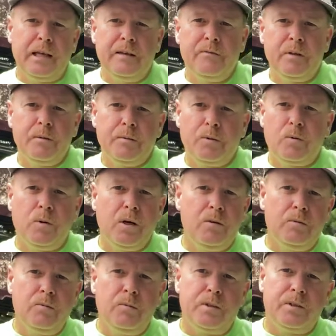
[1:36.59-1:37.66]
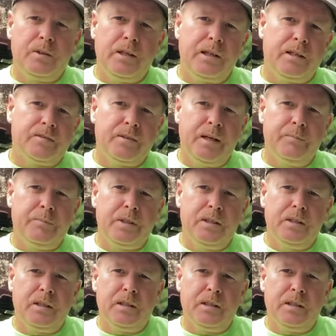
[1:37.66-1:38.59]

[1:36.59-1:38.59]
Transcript: gave them the quote, which they accepted.